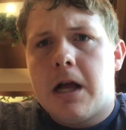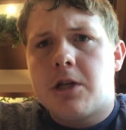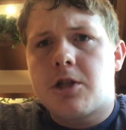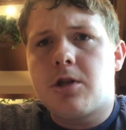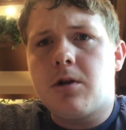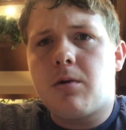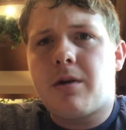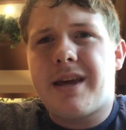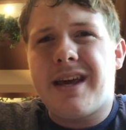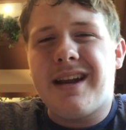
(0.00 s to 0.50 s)

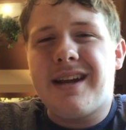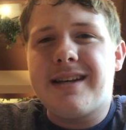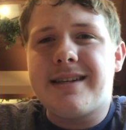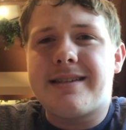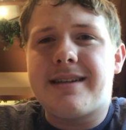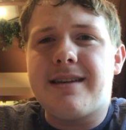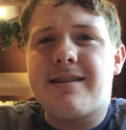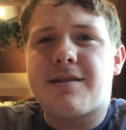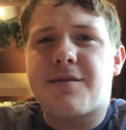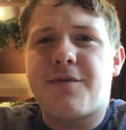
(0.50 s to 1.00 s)
So can I
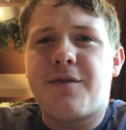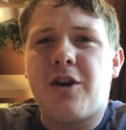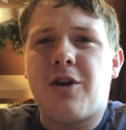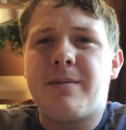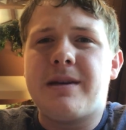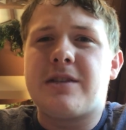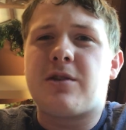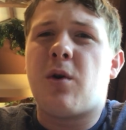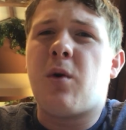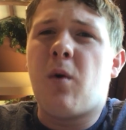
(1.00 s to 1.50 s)
say this
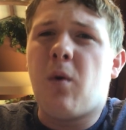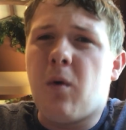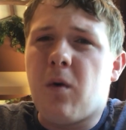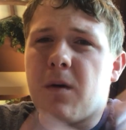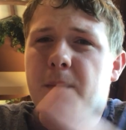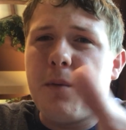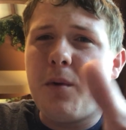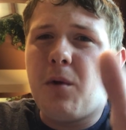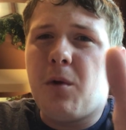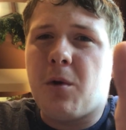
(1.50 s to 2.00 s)
film is
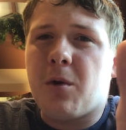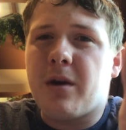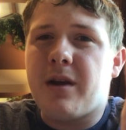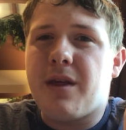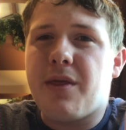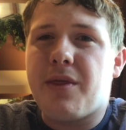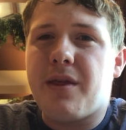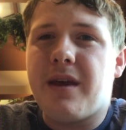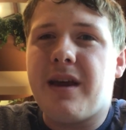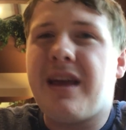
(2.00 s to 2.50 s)
horrible or
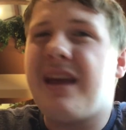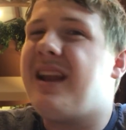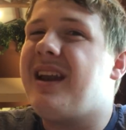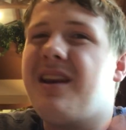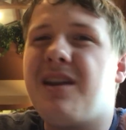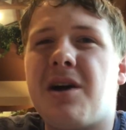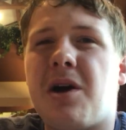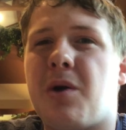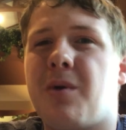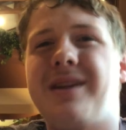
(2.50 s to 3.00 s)
anything?
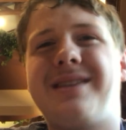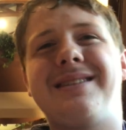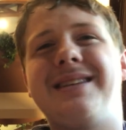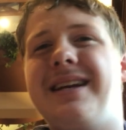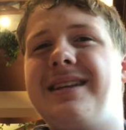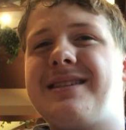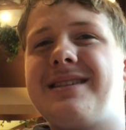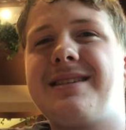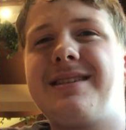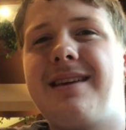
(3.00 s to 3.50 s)
No, it's
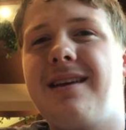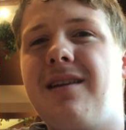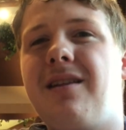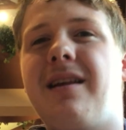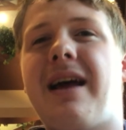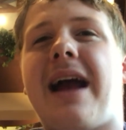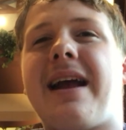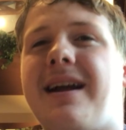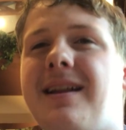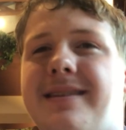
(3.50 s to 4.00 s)

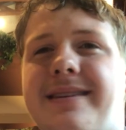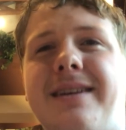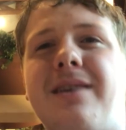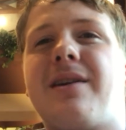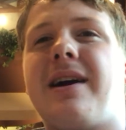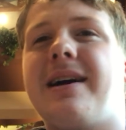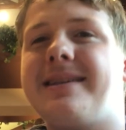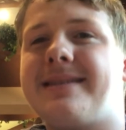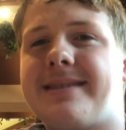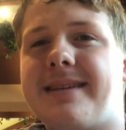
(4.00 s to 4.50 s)
still
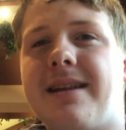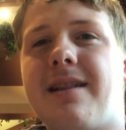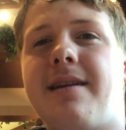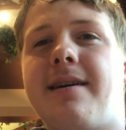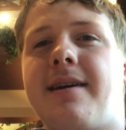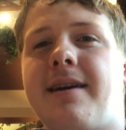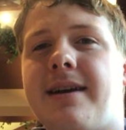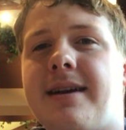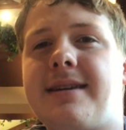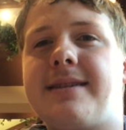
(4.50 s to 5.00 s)

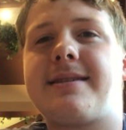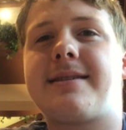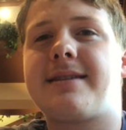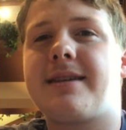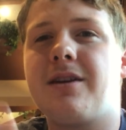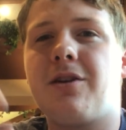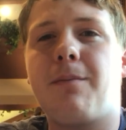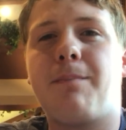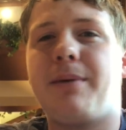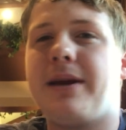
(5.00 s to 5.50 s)
Godzilla and it's
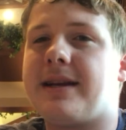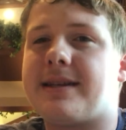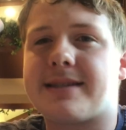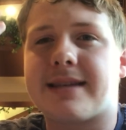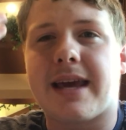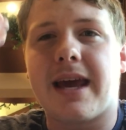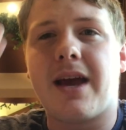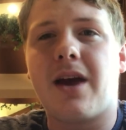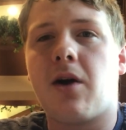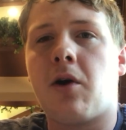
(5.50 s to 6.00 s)
still big
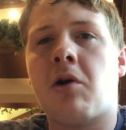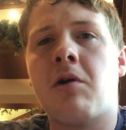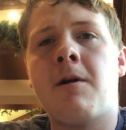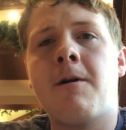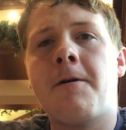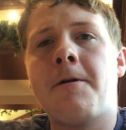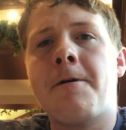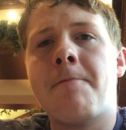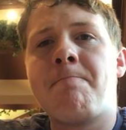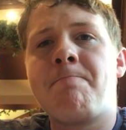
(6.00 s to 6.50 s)
scale.
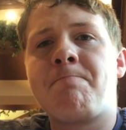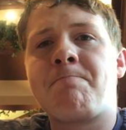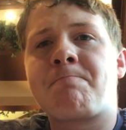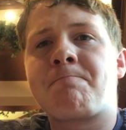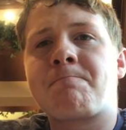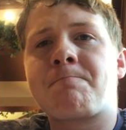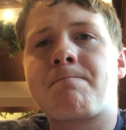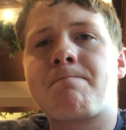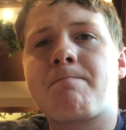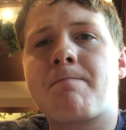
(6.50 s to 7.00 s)

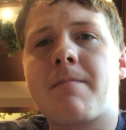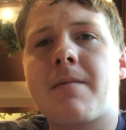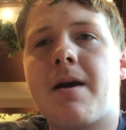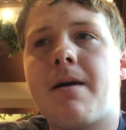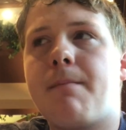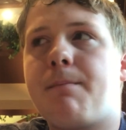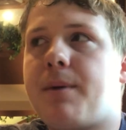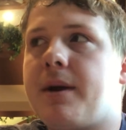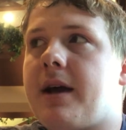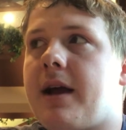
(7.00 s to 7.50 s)

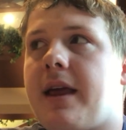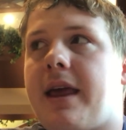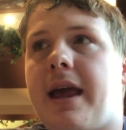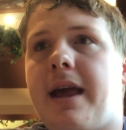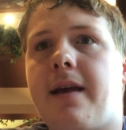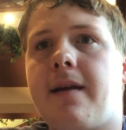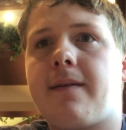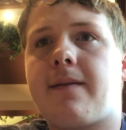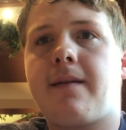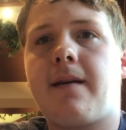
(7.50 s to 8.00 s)
But I
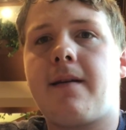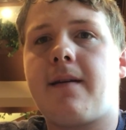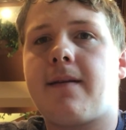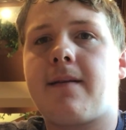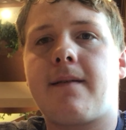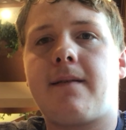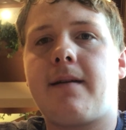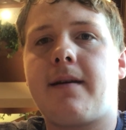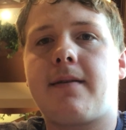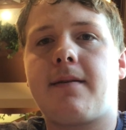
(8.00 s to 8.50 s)
can't say
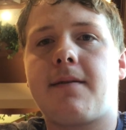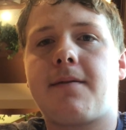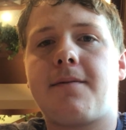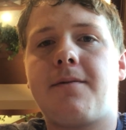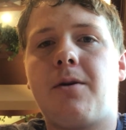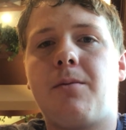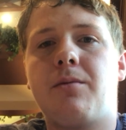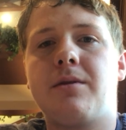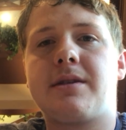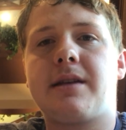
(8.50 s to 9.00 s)
anything like this
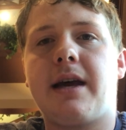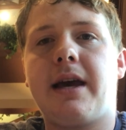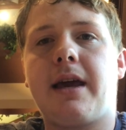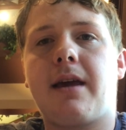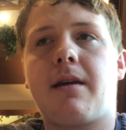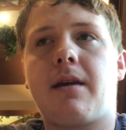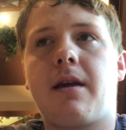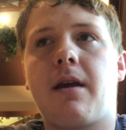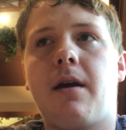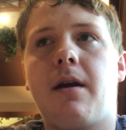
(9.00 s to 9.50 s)
film was
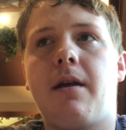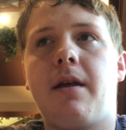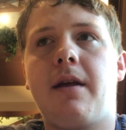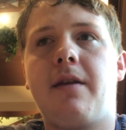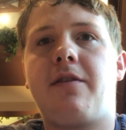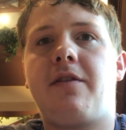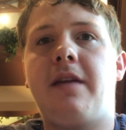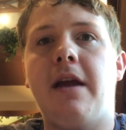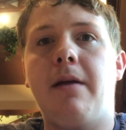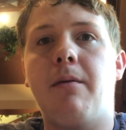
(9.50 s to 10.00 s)
like
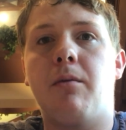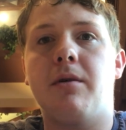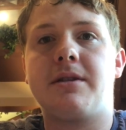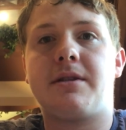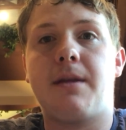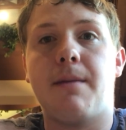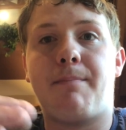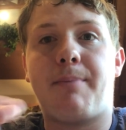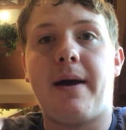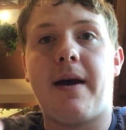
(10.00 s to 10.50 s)
it
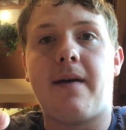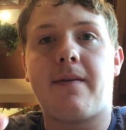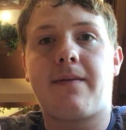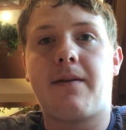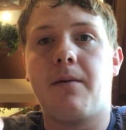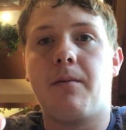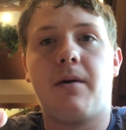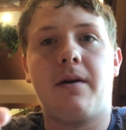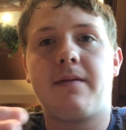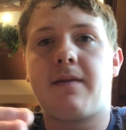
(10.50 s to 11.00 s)
was the
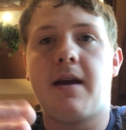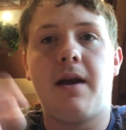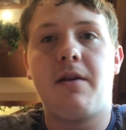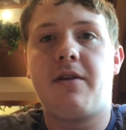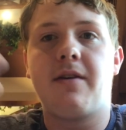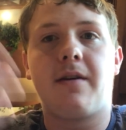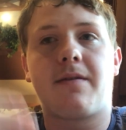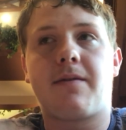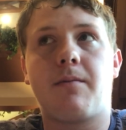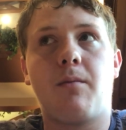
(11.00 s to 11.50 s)
best.
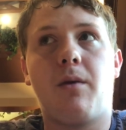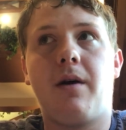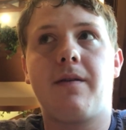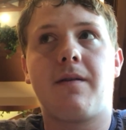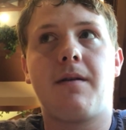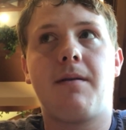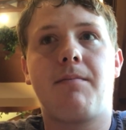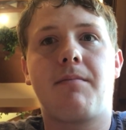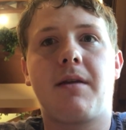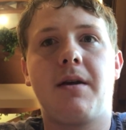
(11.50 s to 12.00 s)
It just
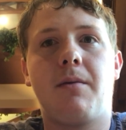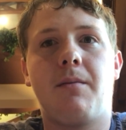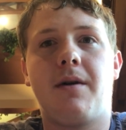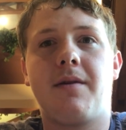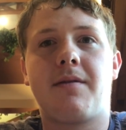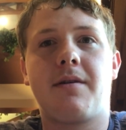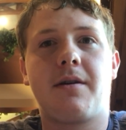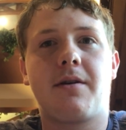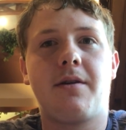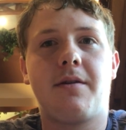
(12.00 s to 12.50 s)
wasn't. It
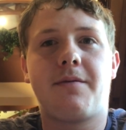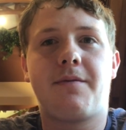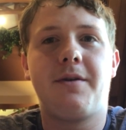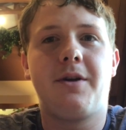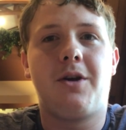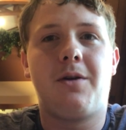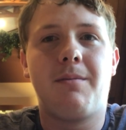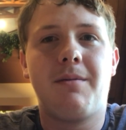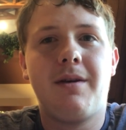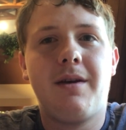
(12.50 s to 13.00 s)
wasn't a good
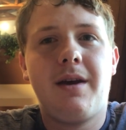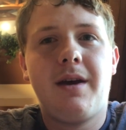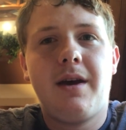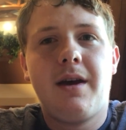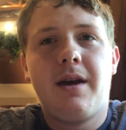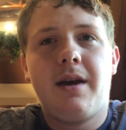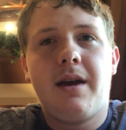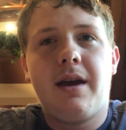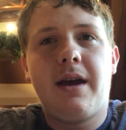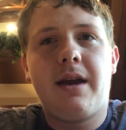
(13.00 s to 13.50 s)
film.
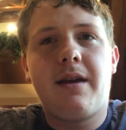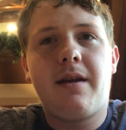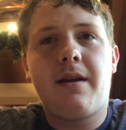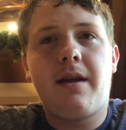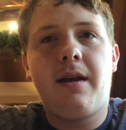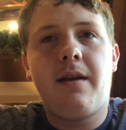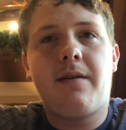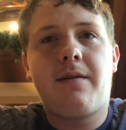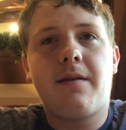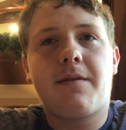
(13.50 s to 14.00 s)
And
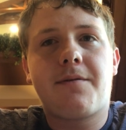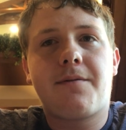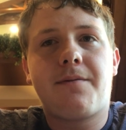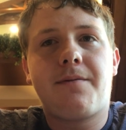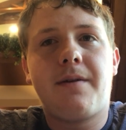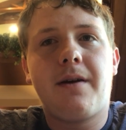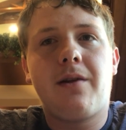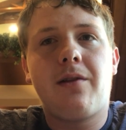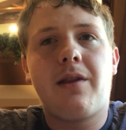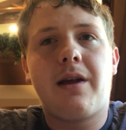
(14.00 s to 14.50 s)
it just
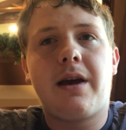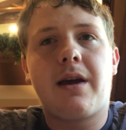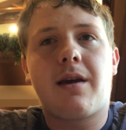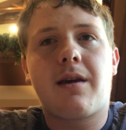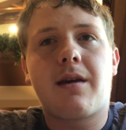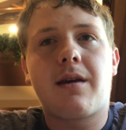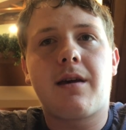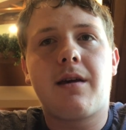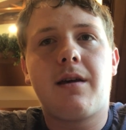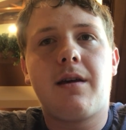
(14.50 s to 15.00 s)
felt
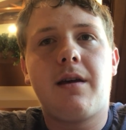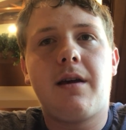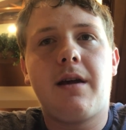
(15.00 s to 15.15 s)
like